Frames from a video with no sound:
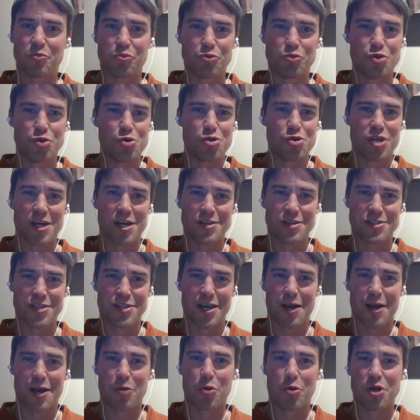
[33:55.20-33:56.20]
new things
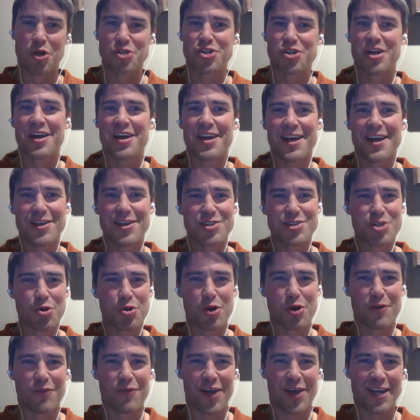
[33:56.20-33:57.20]
there, which is
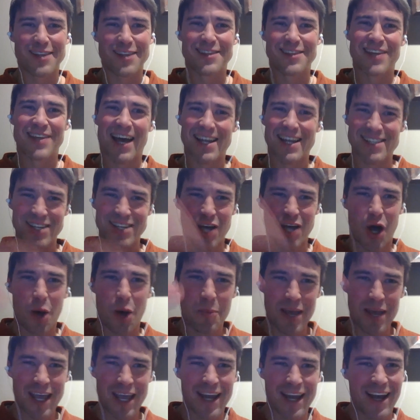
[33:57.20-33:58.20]
sort of like that's
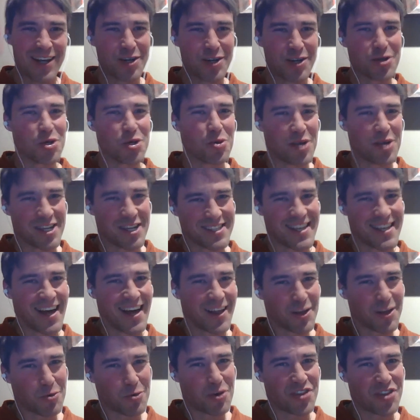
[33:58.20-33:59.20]
coming, and I don't know
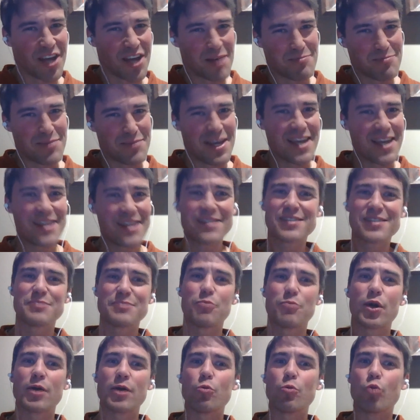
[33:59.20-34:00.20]
exactly what that means,
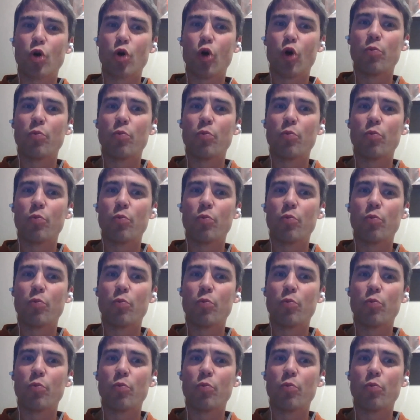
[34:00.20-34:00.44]
but it will